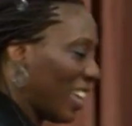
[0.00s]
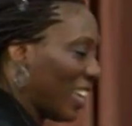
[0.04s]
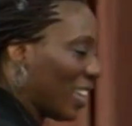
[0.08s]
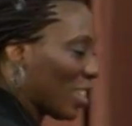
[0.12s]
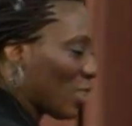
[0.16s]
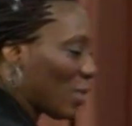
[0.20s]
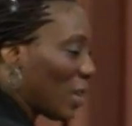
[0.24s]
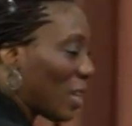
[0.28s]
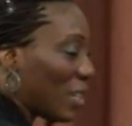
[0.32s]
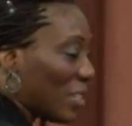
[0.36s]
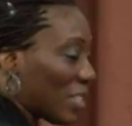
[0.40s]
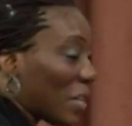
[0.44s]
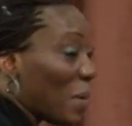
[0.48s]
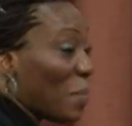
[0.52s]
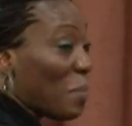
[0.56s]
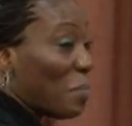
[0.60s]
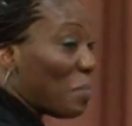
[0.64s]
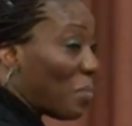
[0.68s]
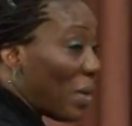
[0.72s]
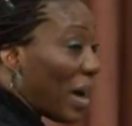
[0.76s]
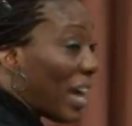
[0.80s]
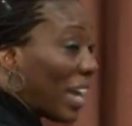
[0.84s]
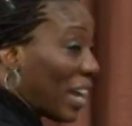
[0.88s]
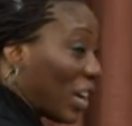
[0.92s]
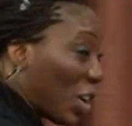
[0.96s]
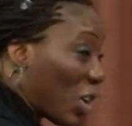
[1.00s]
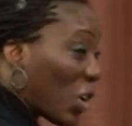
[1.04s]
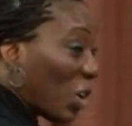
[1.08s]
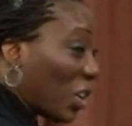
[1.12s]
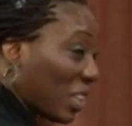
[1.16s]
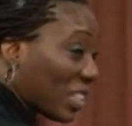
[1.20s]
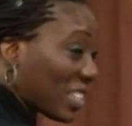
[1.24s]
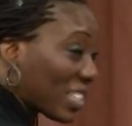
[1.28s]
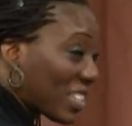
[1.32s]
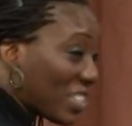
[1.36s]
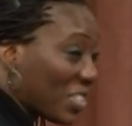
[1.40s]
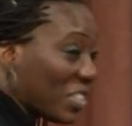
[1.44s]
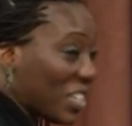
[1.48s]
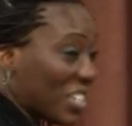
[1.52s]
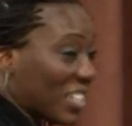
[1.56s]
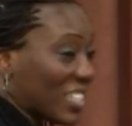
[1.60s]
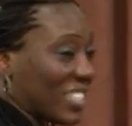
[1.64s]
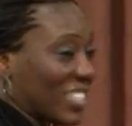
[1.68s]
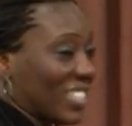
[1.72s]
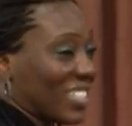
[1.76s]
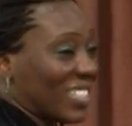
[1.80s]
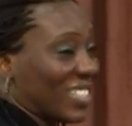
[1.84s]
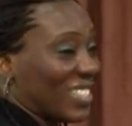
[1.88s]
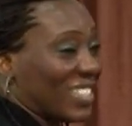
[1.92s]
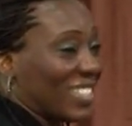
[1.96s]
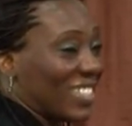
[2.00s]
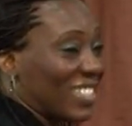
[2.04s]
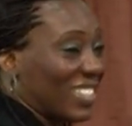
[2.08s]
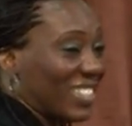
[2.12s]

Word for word: So when you say, by God's grace,